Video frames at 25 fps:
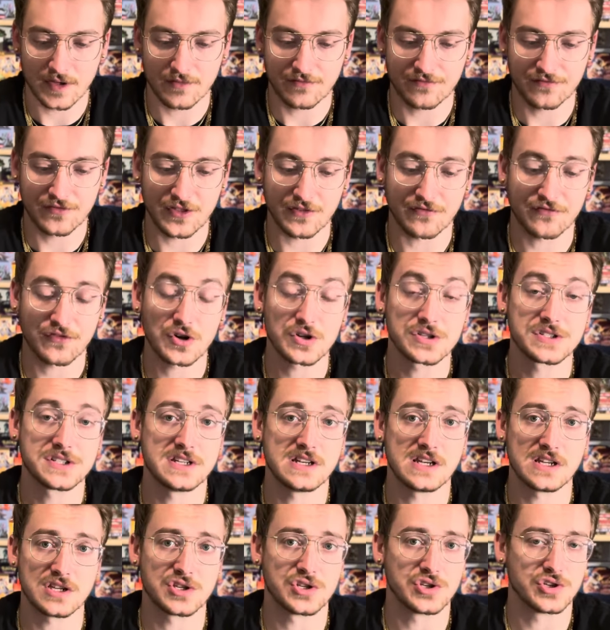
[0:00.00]
the first
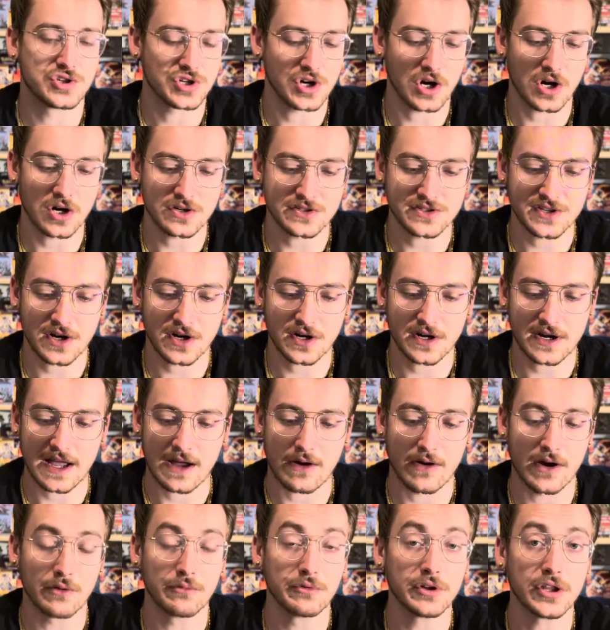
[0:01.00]
edition Charizard, how
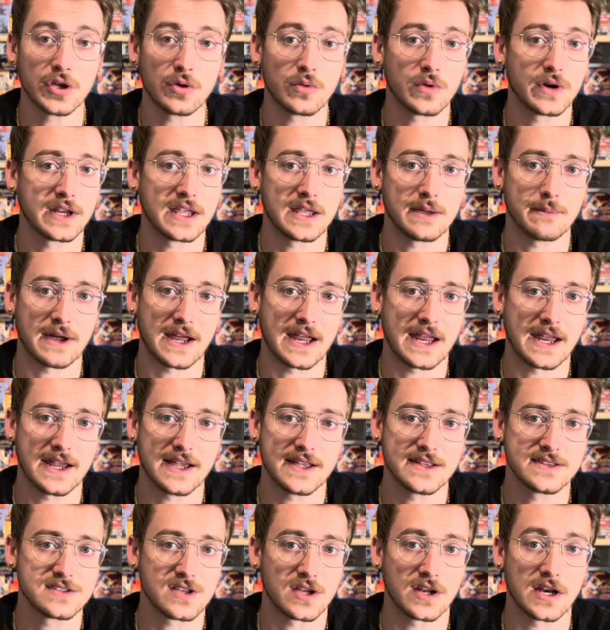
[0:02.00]
I really want to get my
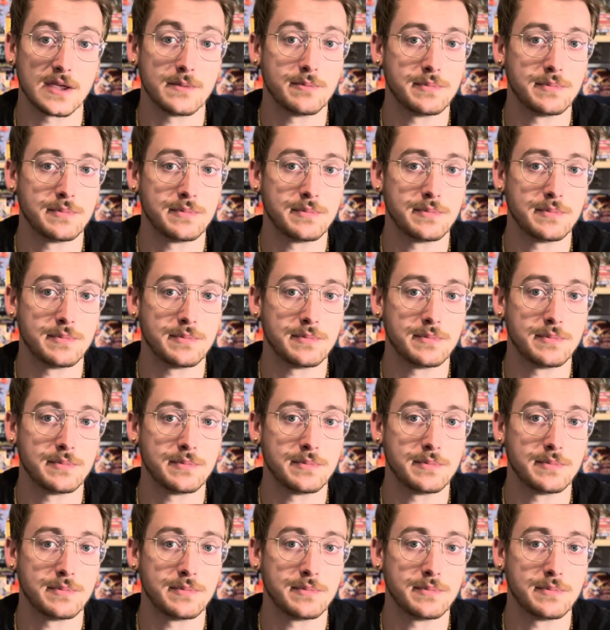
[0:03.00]
hands on a